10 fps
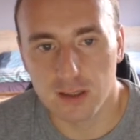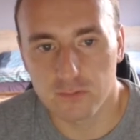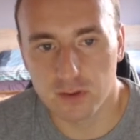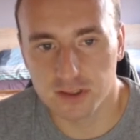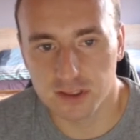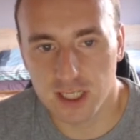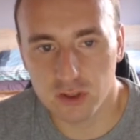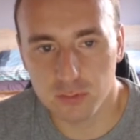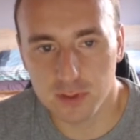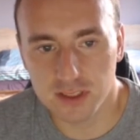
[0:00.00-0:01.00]
First
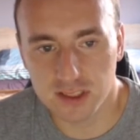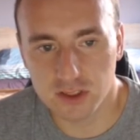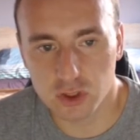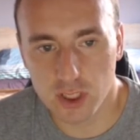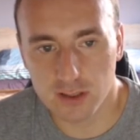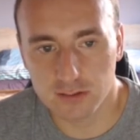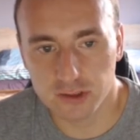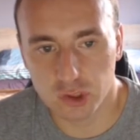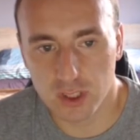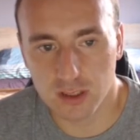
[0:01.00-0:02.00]
knight to b6 check,
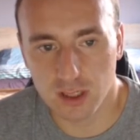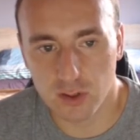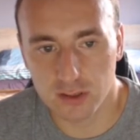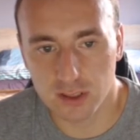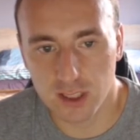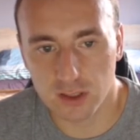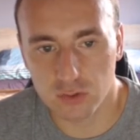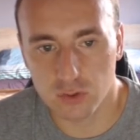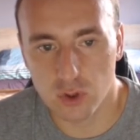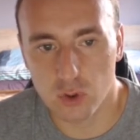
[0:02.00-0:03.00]
so not allowing the king
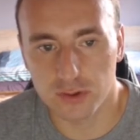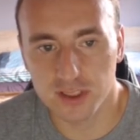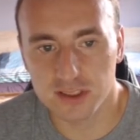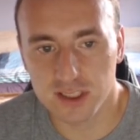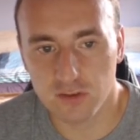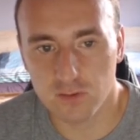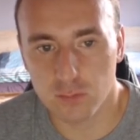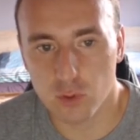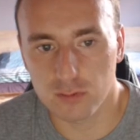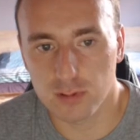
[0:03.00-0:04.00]
to go on this side of the
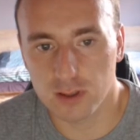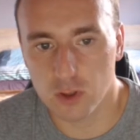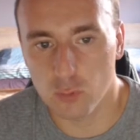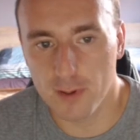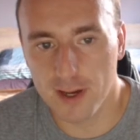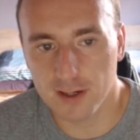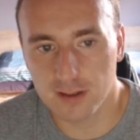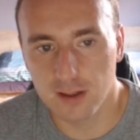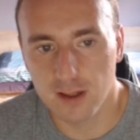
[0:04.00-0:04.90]
board but go back.